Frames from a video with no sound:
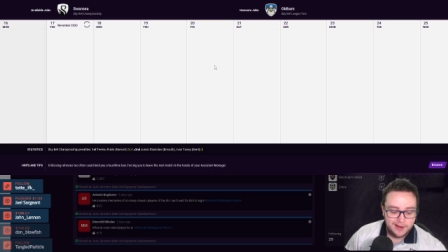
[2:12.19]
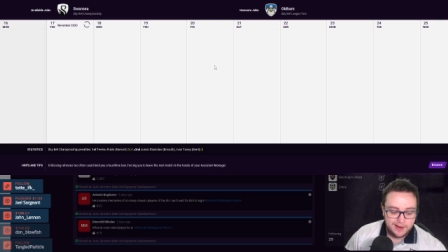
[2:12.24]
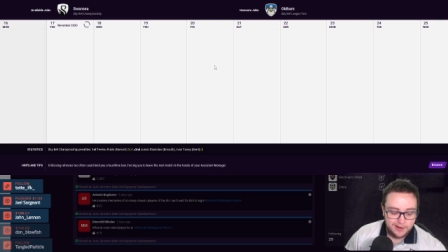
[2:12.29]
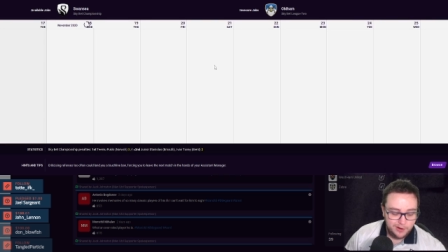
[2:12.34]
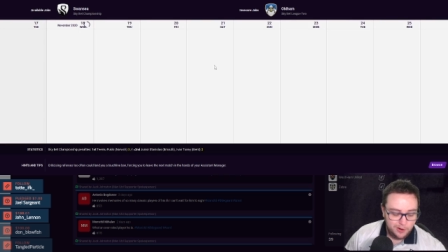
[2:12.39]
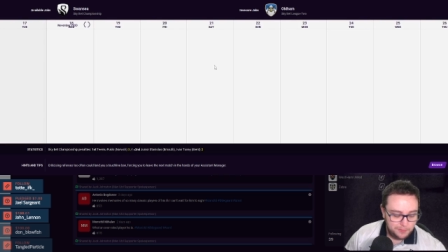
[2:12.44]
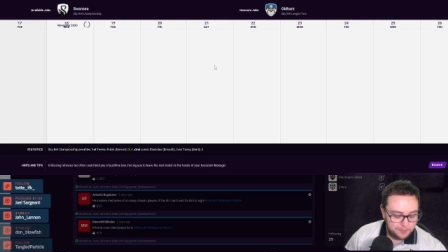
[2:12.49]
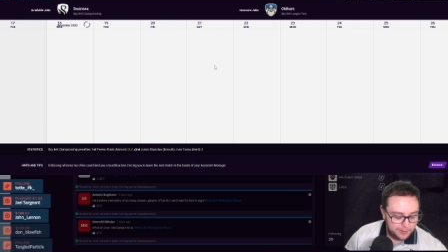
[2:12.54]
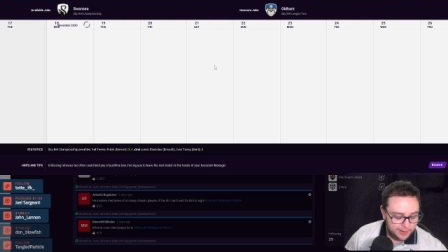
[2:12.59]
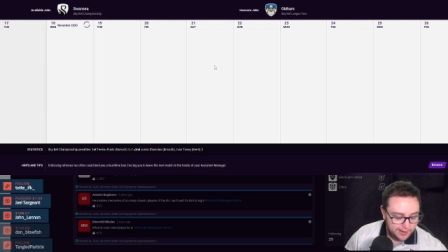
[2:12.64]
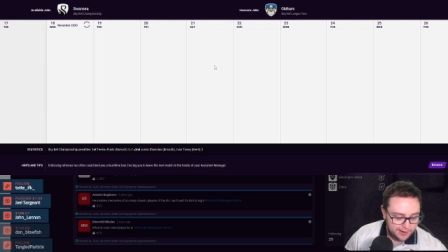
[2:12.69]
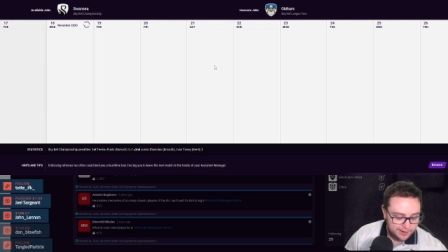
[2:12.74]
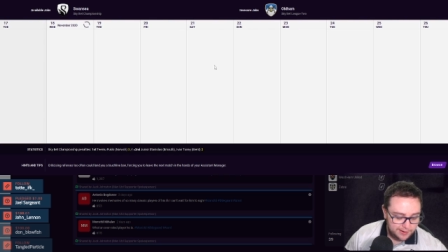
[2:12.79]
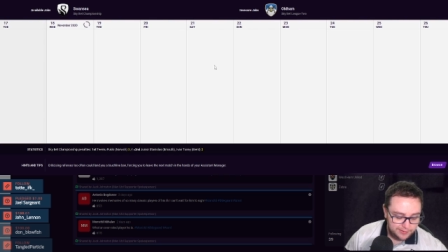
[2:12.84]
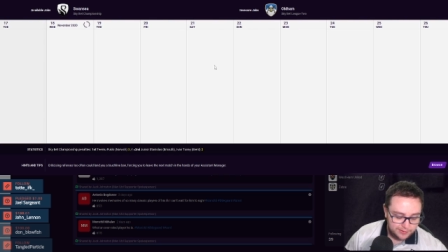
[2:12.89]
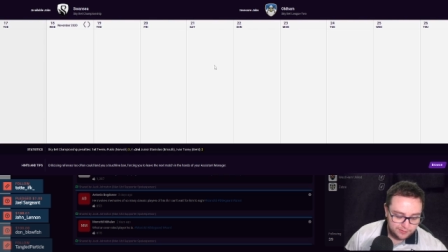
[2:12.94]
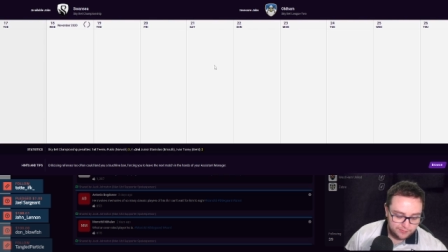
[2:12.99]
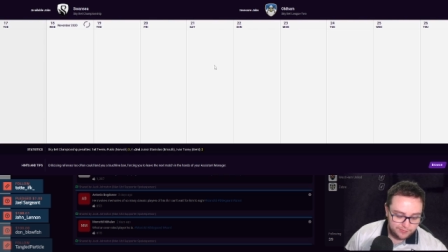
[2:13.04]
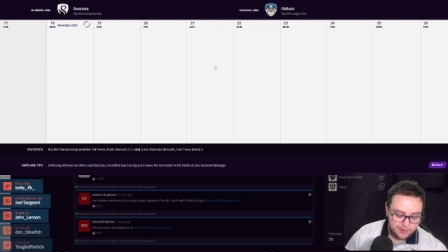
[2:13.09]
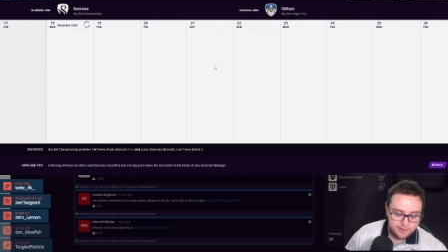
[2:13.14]
I hope we get an
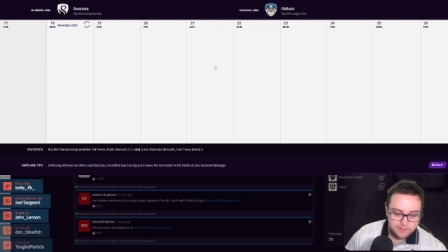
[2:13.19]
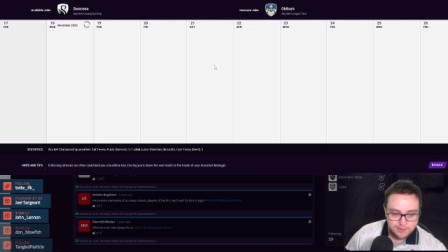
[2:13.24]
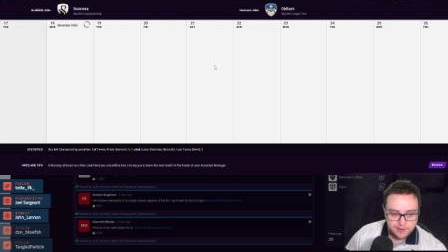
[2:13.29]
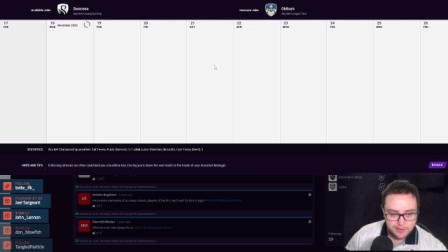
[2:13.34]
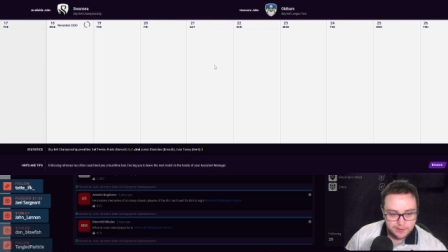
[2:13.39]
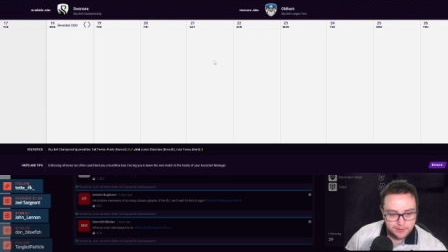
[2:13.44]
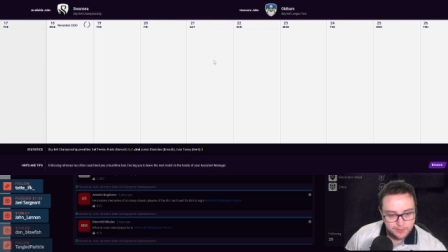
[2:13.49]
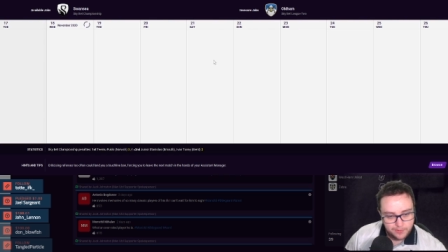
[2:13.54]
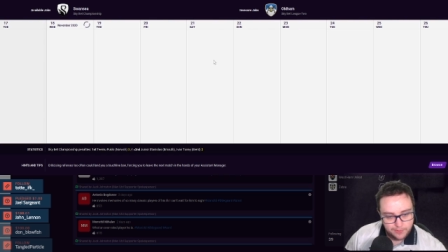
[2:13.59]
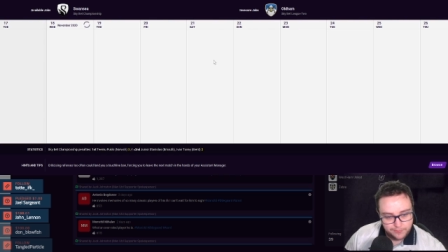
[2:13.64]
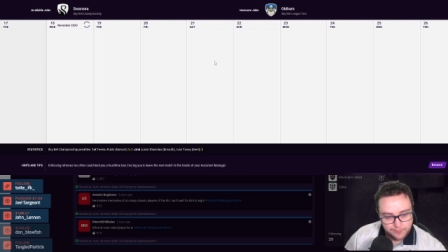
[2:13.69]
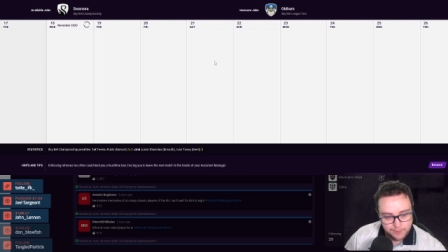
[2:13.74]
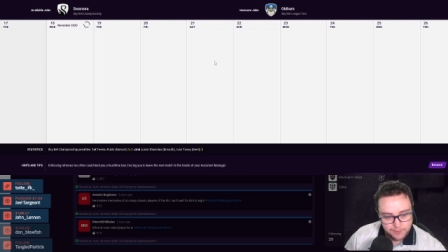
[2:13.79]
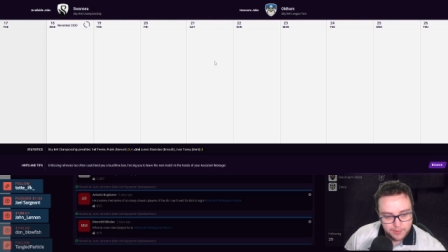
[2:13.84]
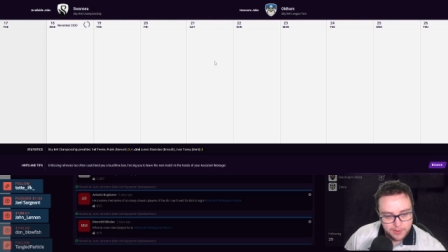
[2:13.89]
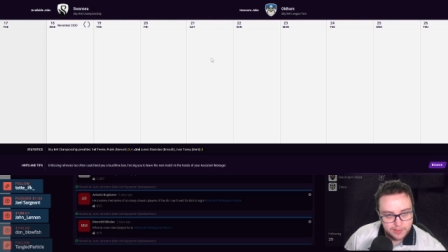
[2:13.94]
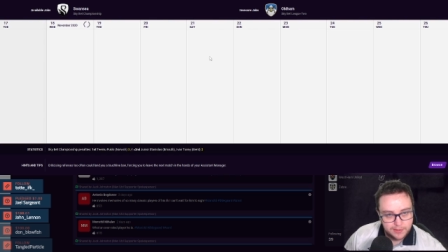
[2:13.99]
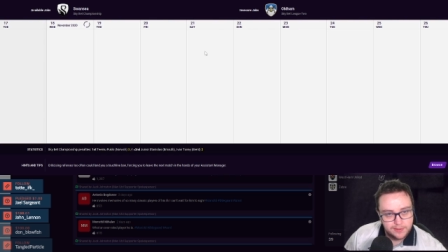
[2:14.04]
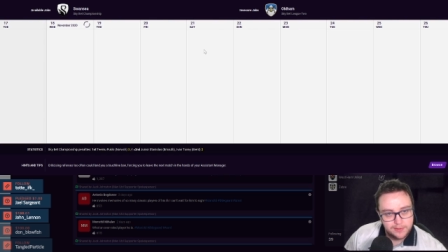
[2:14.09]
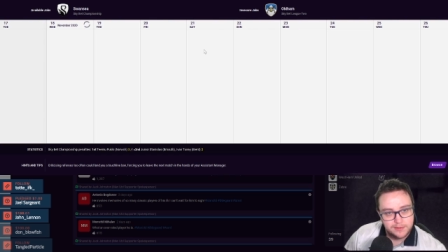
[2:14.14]
interview. I don't know if we
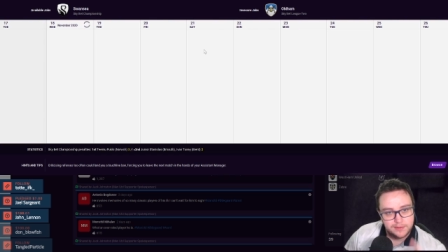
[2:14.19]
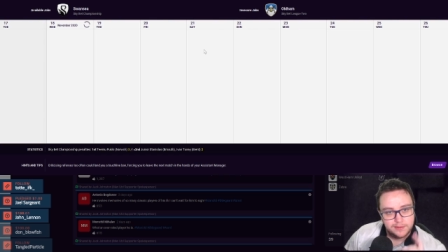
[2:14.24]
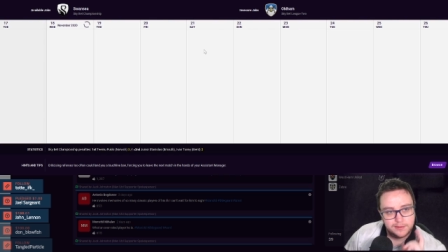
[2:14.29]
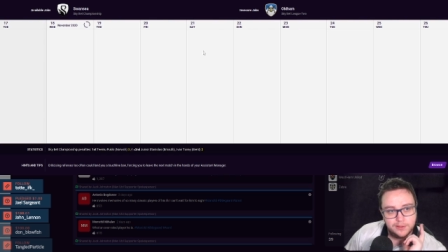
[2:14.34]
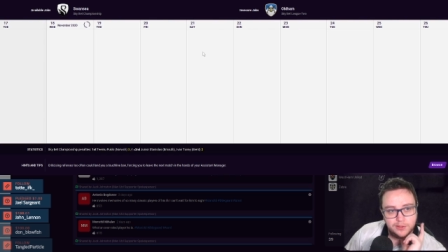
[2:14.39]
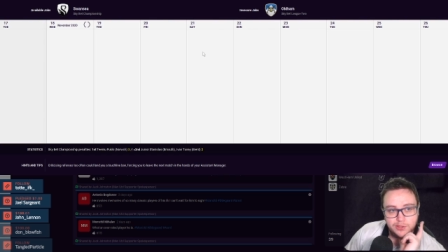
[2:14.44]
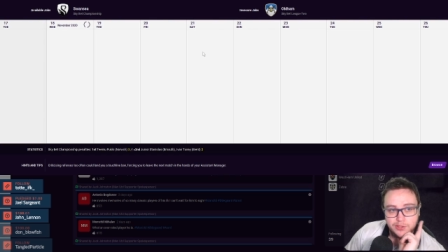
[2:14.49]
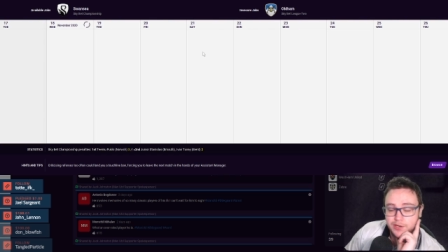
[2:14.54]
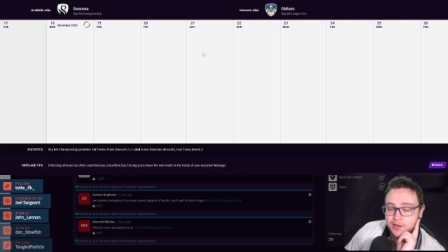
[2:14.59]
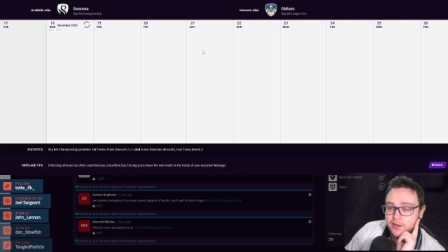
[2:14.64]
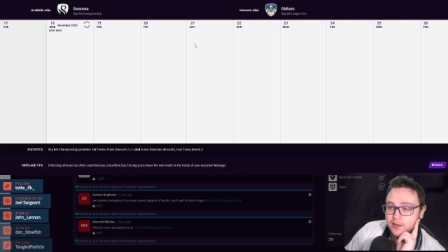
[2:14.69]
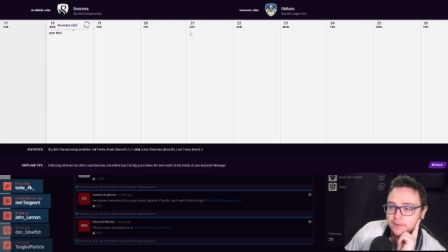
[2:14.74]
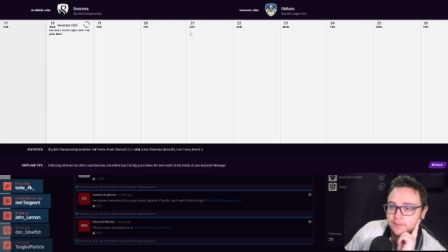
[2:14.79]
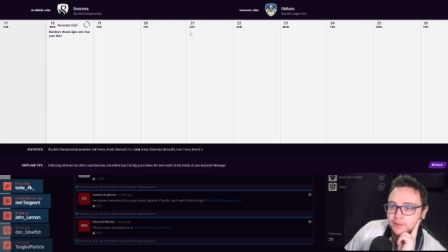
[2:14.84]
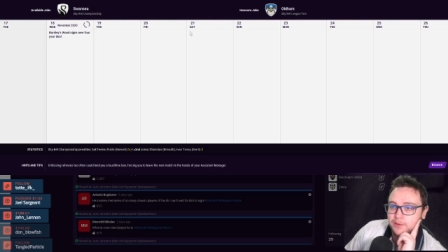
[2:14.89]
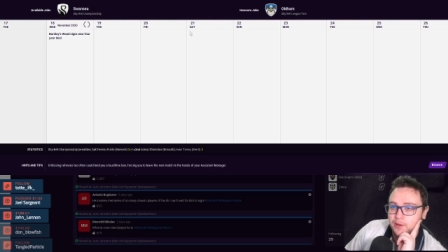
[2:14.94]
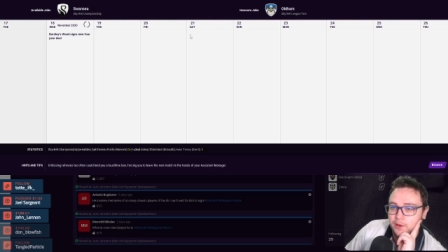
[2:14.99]
will or not.